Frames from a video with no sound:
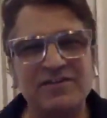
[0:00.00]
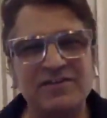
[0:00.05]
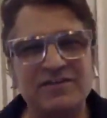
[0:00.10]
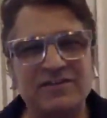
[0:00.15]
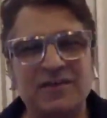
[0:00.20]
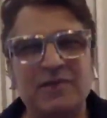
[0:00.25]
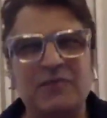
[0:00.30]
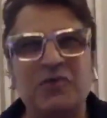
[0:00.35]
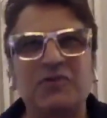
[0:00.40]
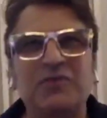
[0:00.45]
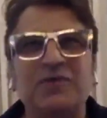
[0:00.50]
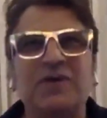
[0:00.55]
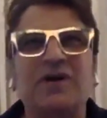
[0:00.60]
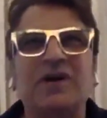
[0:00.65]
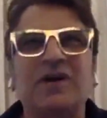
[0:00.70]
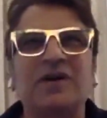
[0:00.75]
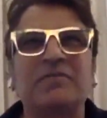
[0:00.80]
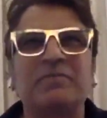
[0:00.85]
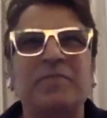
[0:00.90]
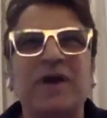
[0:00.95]
to even
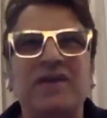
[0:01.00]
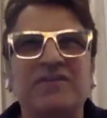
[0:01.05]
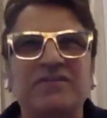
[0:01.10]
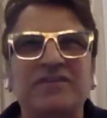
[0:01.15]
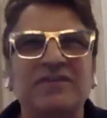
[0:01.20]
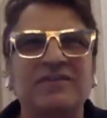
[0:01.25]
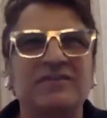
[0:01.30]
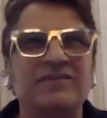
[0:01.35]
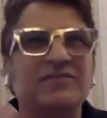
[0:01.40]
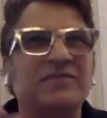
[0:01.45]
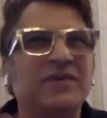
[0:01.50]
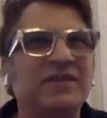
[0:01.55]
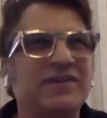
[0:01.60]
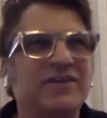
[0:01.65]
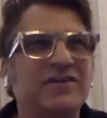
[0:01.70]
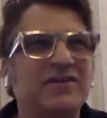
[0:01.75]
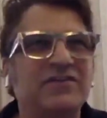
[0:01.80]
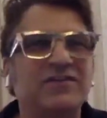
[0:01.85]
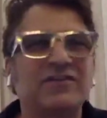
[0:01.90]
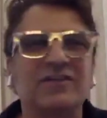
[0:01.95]
indulge in some of
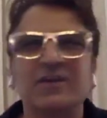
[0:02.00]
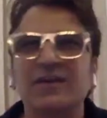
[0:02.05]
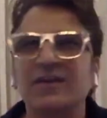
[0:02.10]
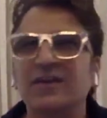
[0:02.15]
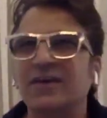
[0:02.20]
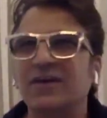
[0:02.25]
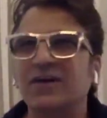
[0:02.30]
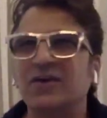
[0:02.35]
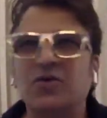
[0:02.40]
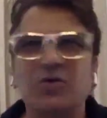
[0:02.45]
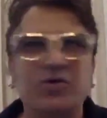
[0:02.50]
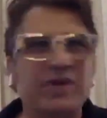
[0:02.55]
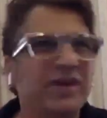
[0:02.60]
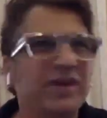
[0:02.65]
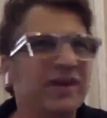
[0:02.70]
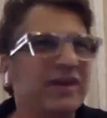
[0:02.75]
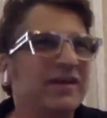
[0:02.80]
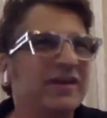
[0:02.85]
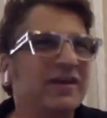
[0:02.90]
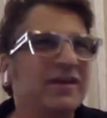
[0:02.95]
our passions, whether it's